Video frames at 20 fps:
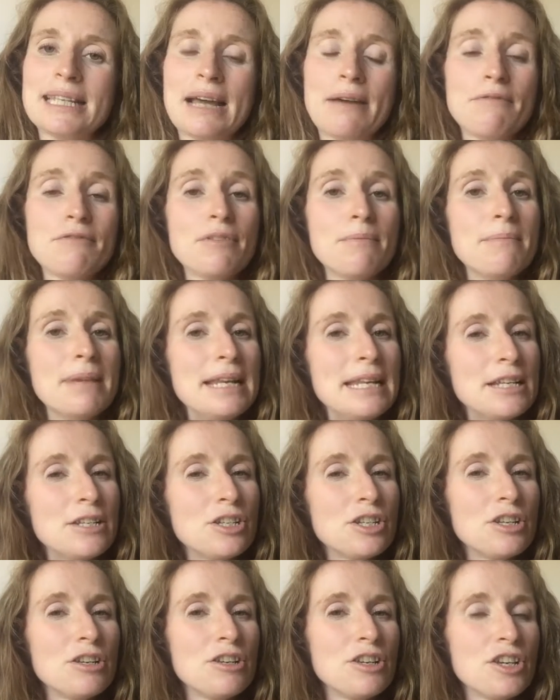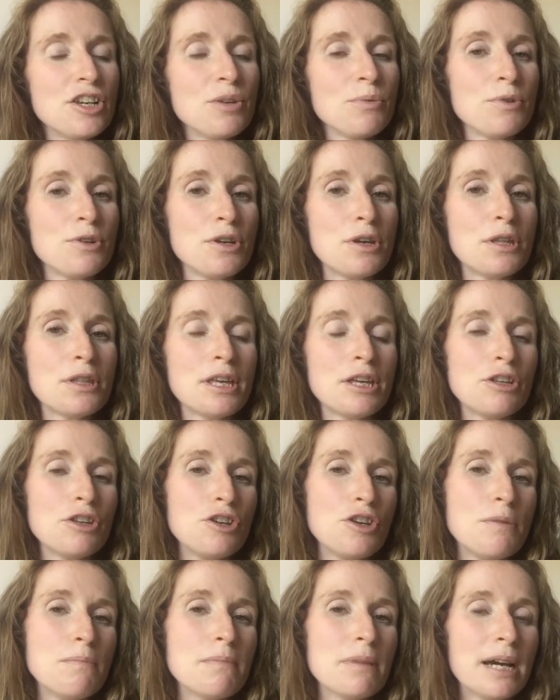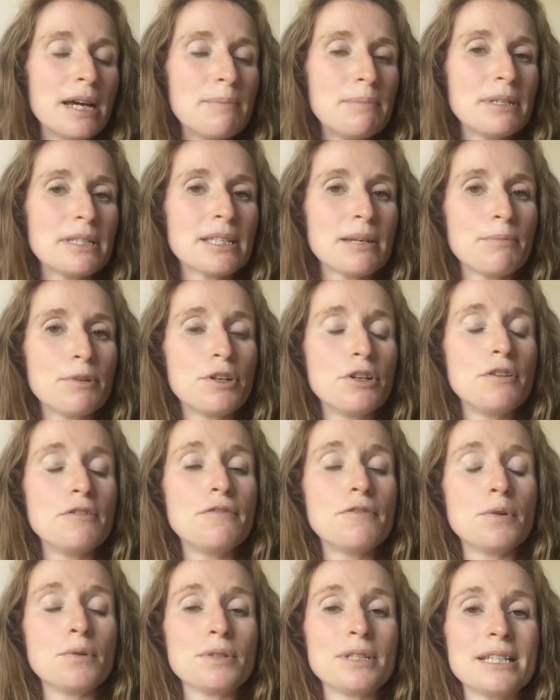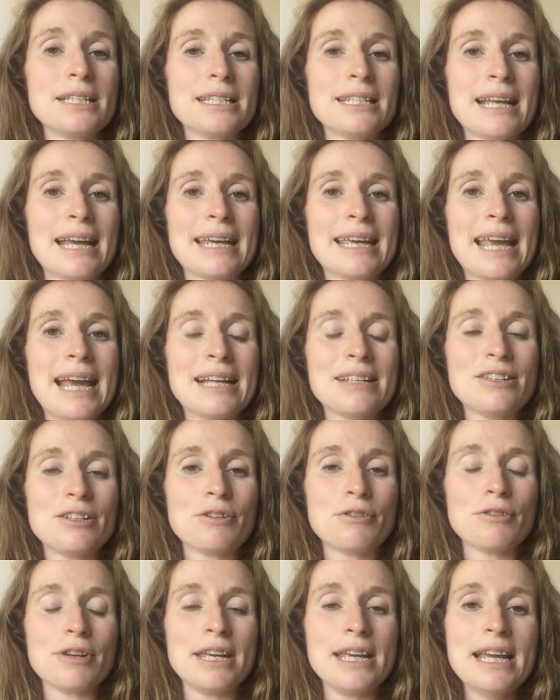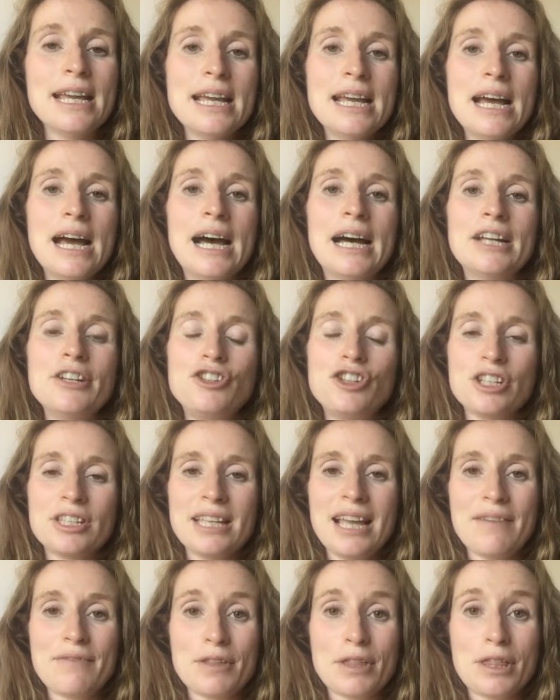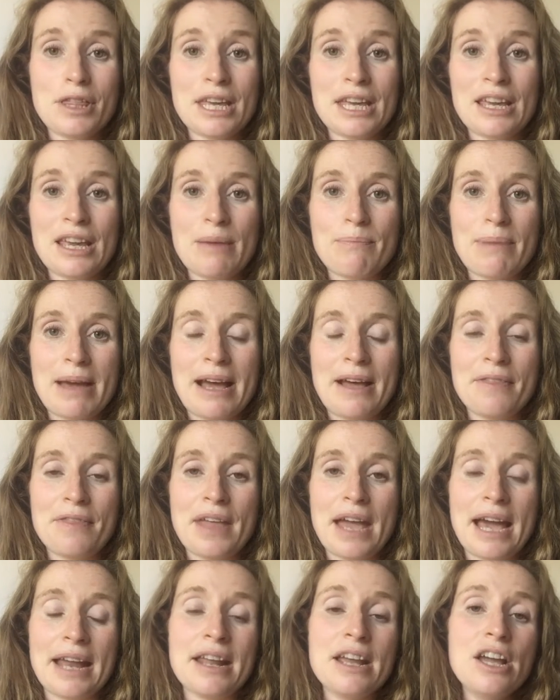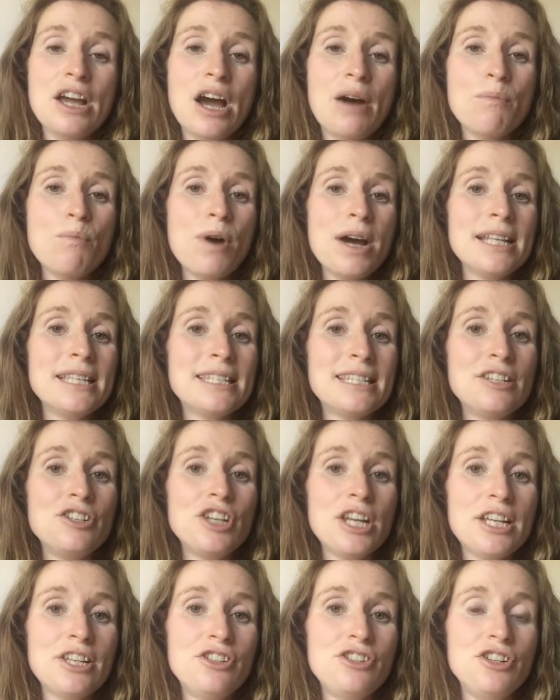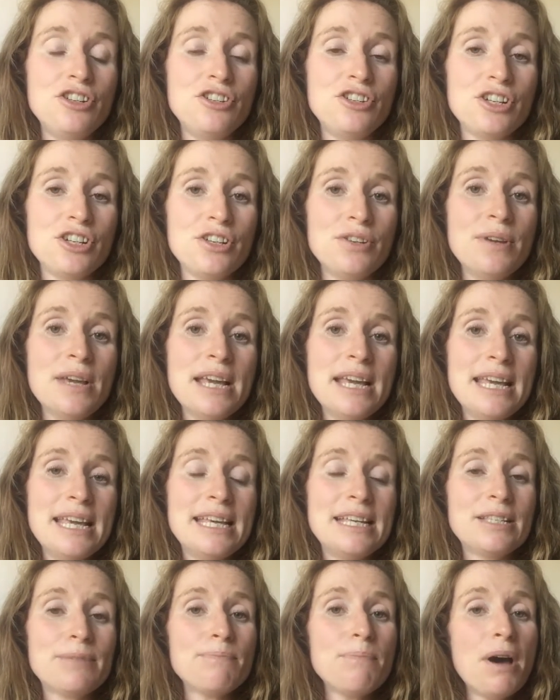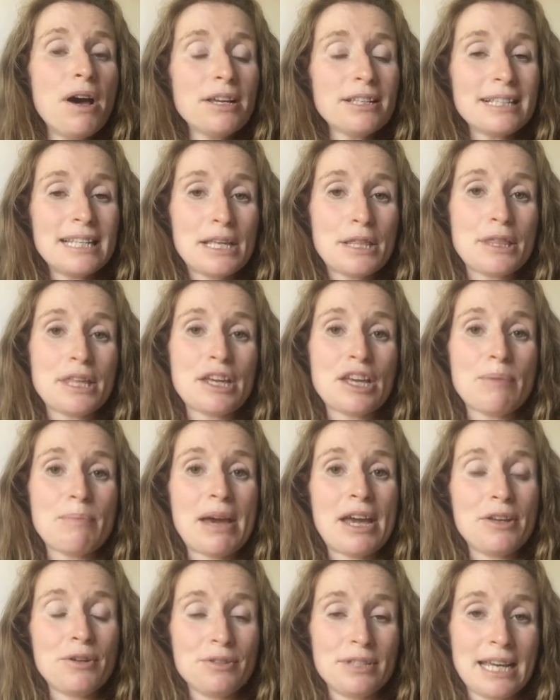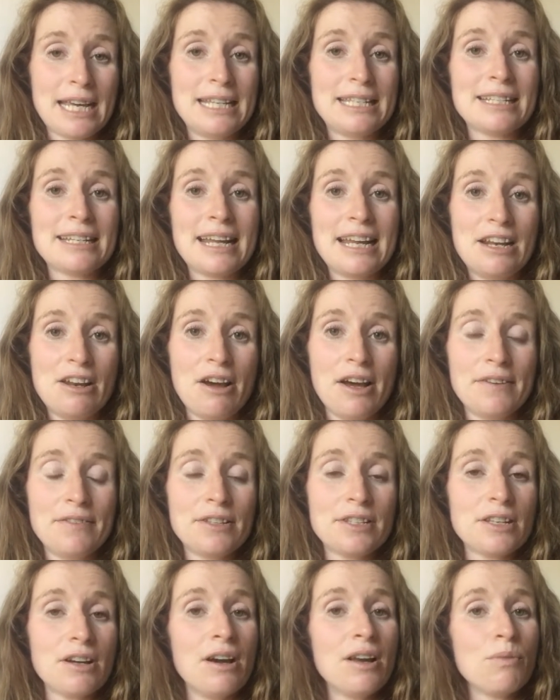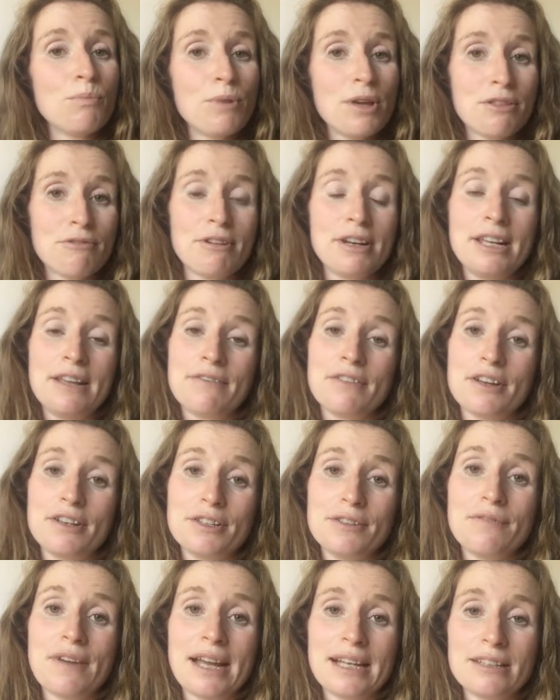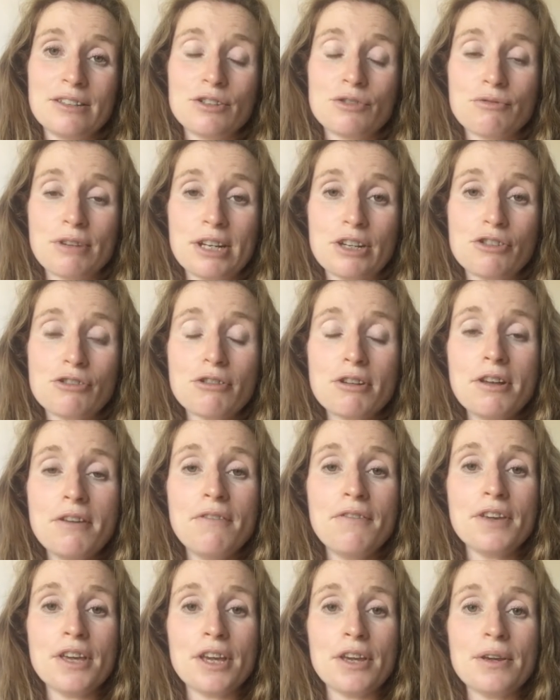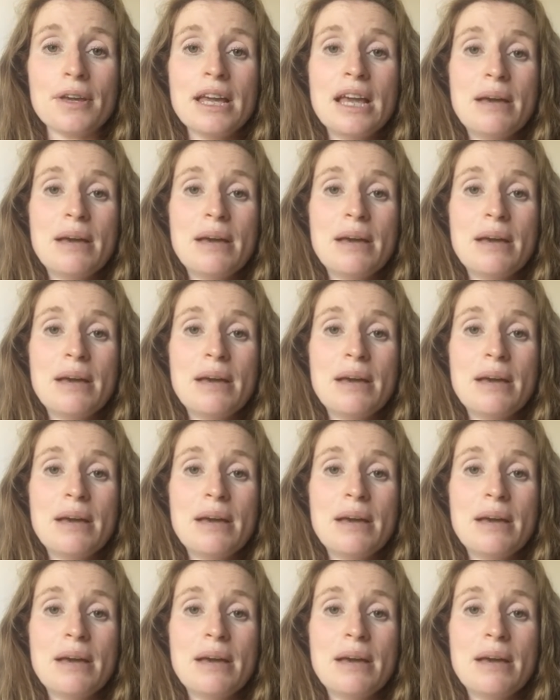sound familiar to you, or you think that you might be someone who falls into that category, just have a think about that. And what I'd suggest you do is partly think about your day-to-day lifestyle and whether any of those factors ring true for you,